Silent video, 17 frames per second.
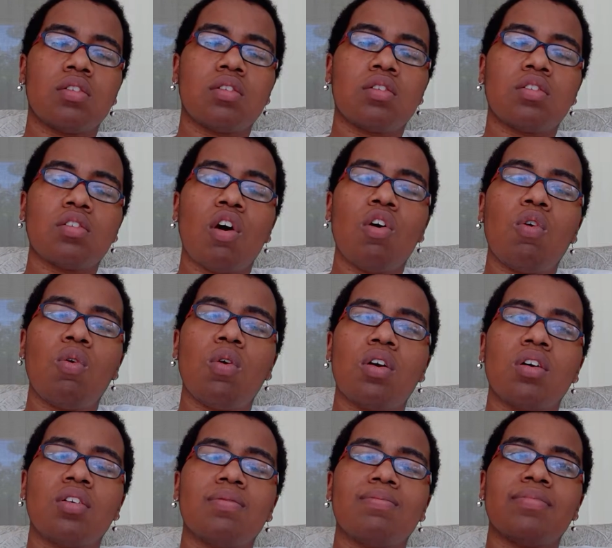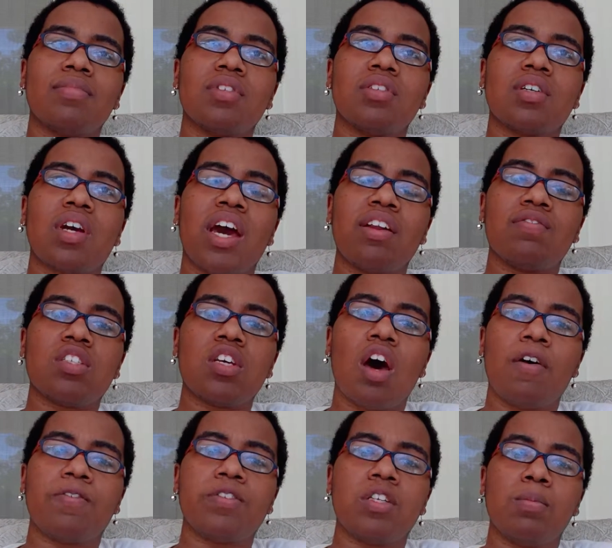so kind of
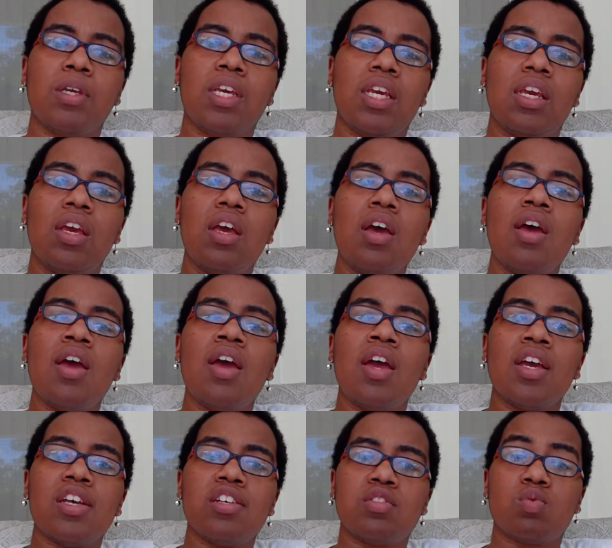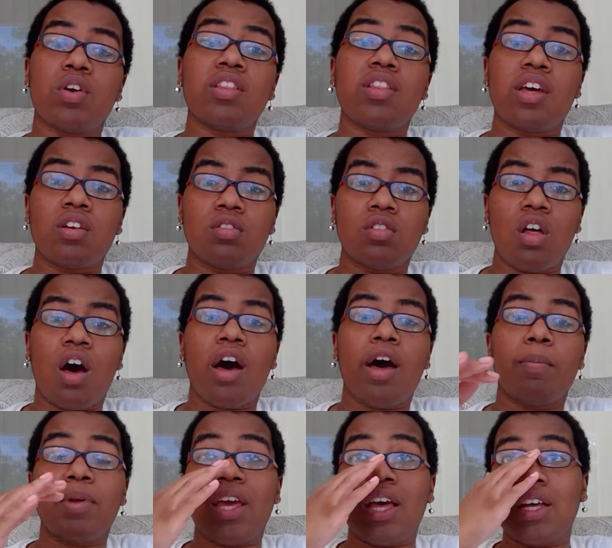tough to me is red letter
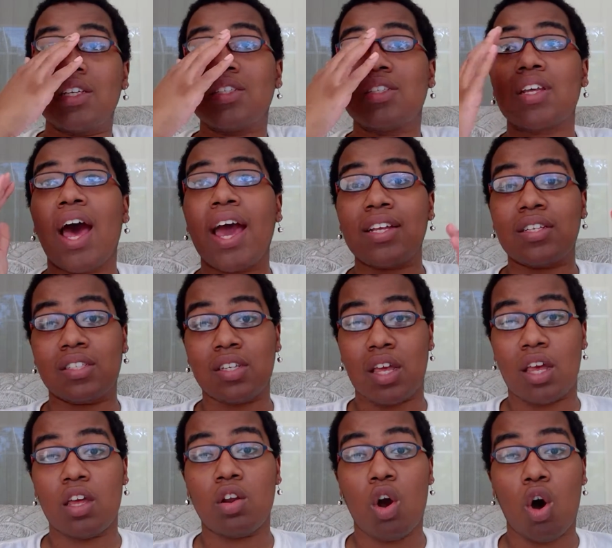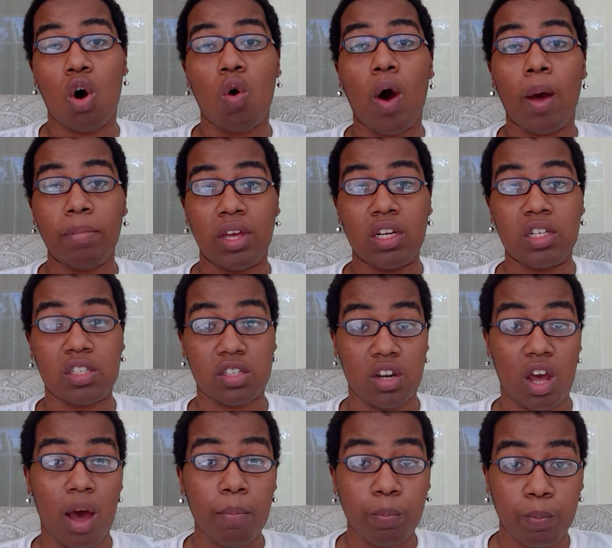law because I said, oh, I'm going to
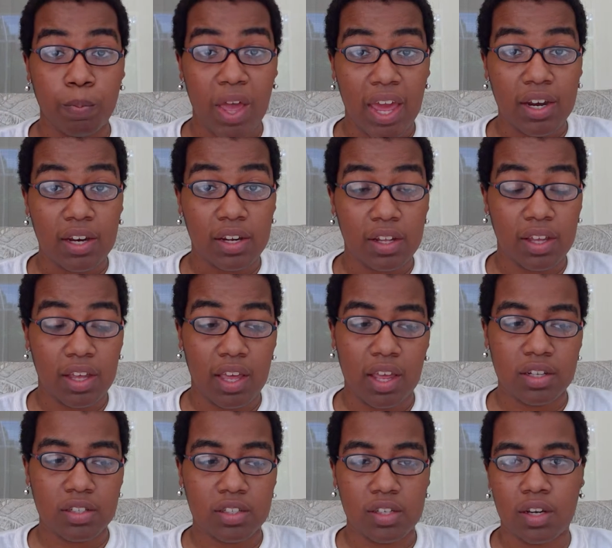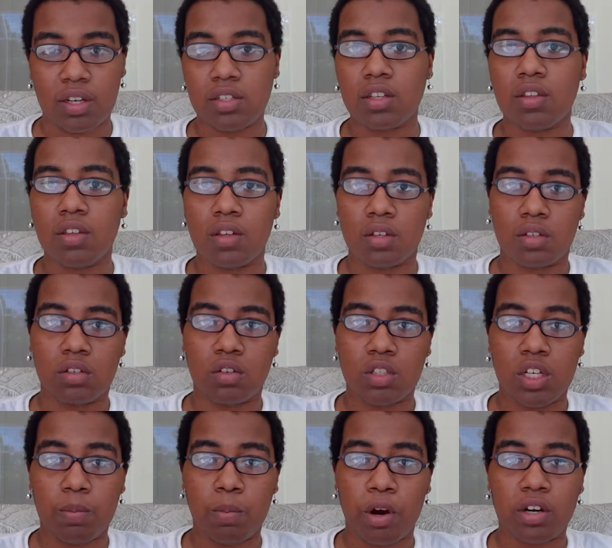stop editing it and send it to the
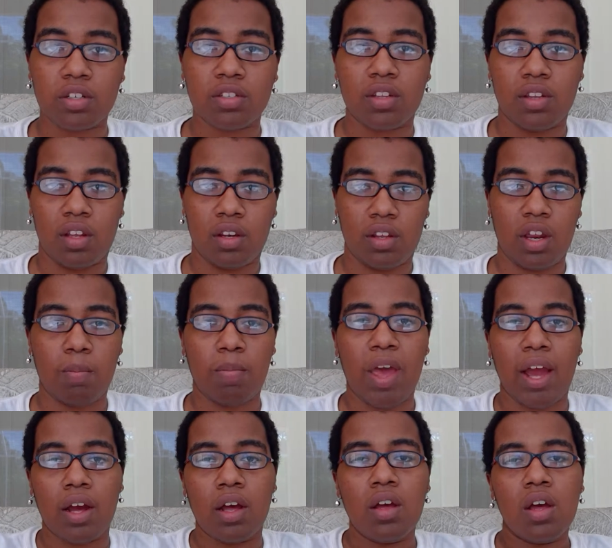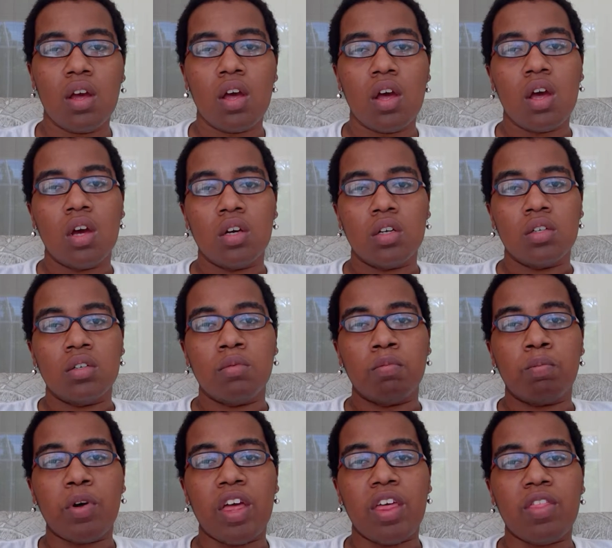critique partners and then get it back.
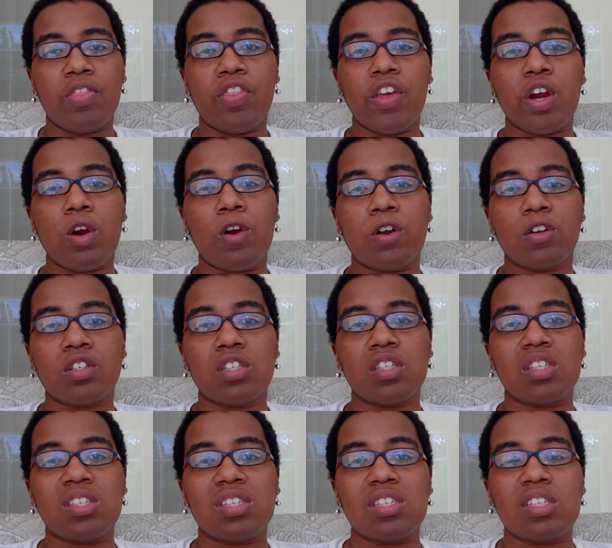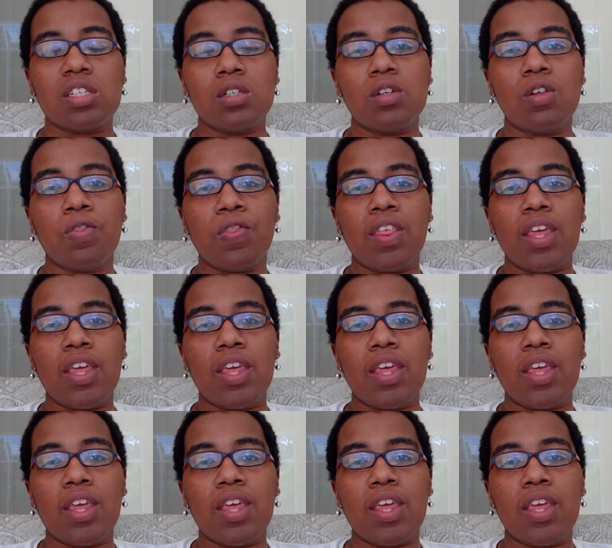But there are still